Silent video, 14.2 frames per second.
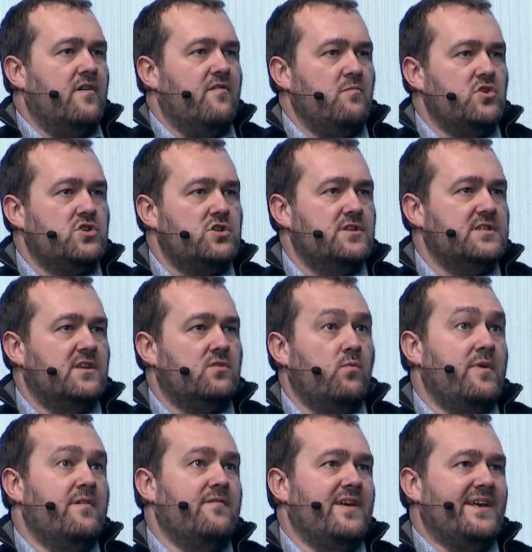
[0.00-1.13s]
I've mentioned that
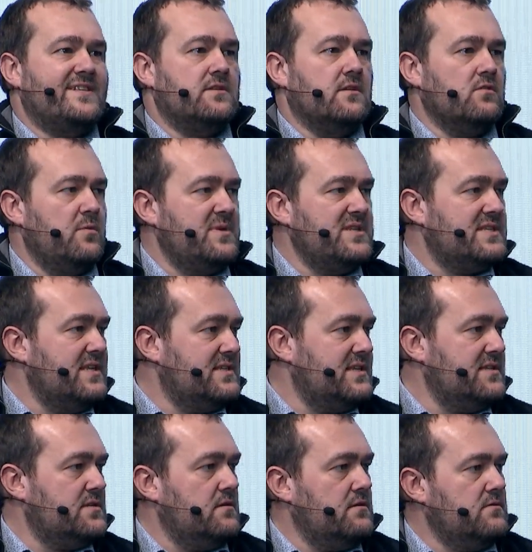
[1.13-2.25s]
we have external
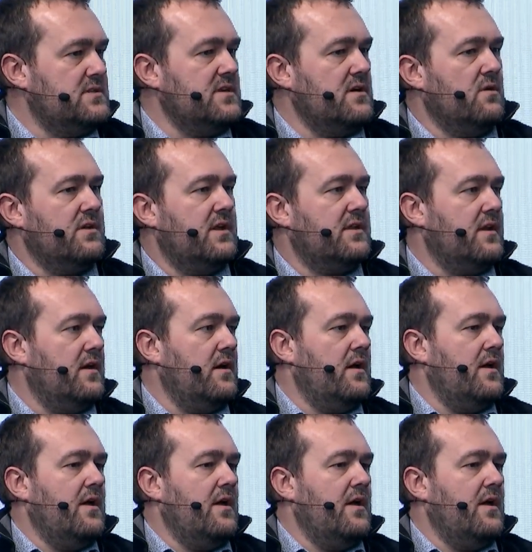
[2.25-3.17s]
businesses using our data,